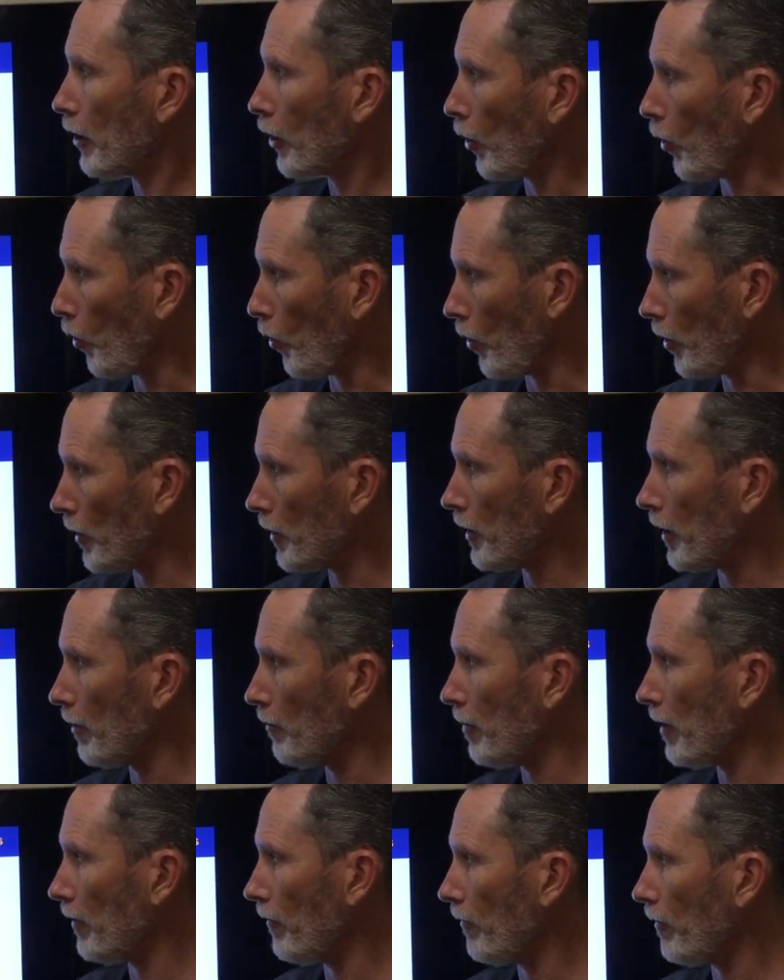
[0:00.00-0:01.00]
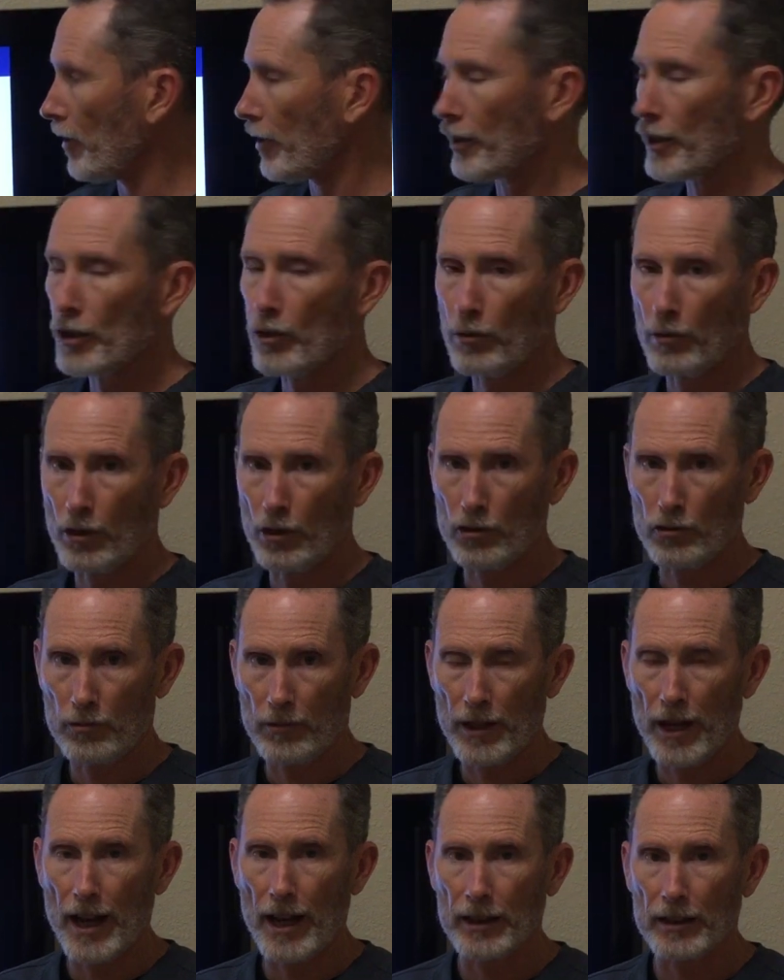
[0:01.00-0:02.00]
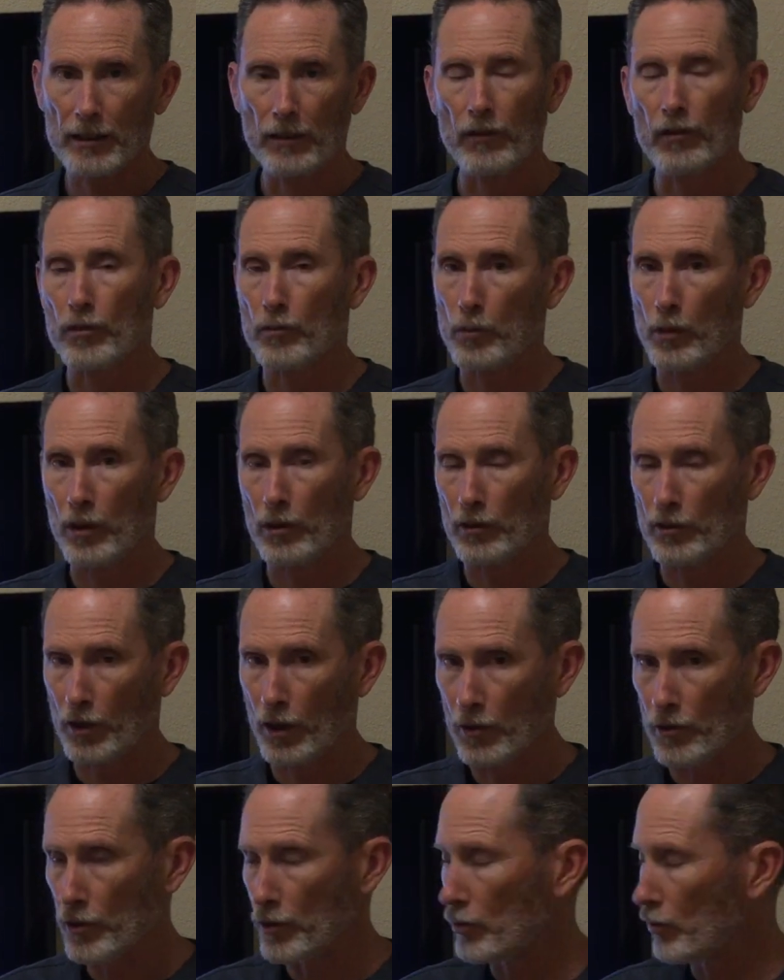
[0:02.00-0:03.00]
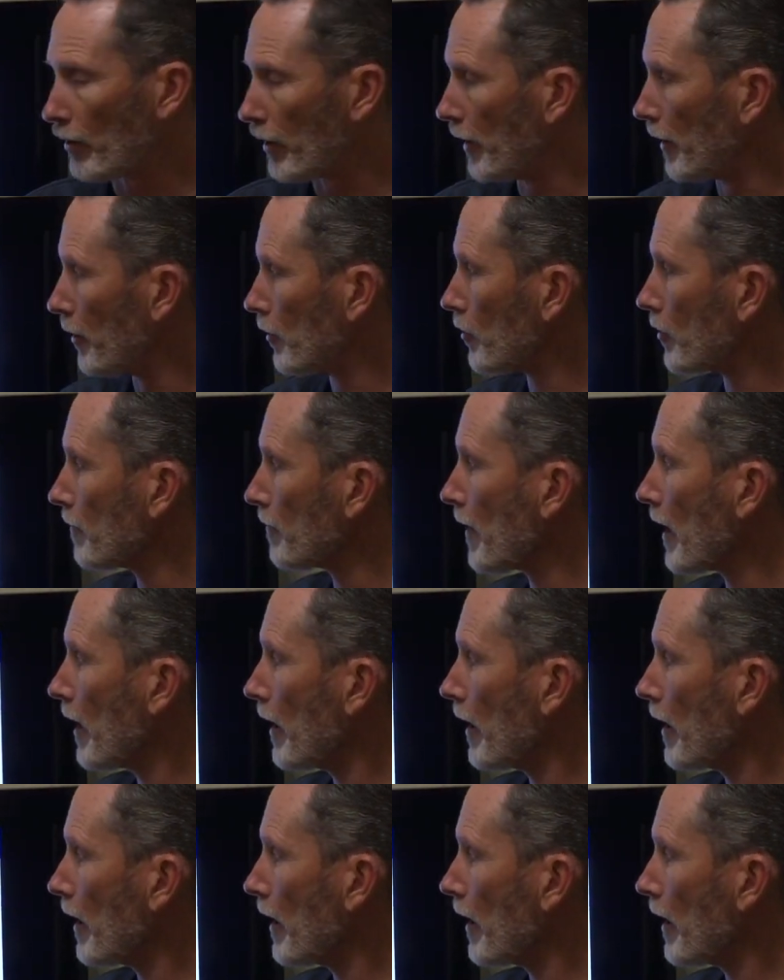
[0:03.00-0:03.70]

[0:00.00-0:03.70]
Corn can be very cross-reactive as well as other grains.